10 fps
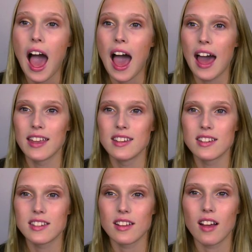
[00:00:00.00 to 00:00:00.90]

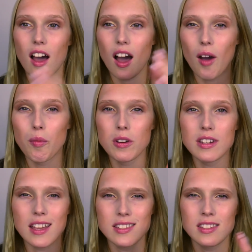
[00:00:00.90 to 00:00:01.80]
and I wouldn't
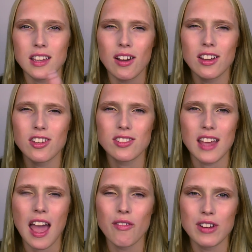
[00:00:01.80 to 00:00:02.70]
necessarily use
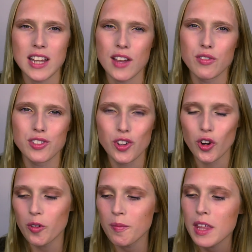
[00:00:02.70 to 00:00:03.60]
it every day for
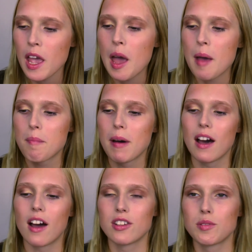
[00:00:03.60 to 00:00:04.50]
school,
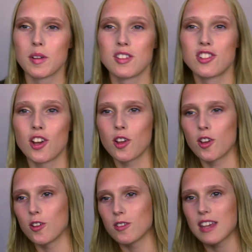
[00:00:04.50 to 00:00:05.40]
but I just want to show you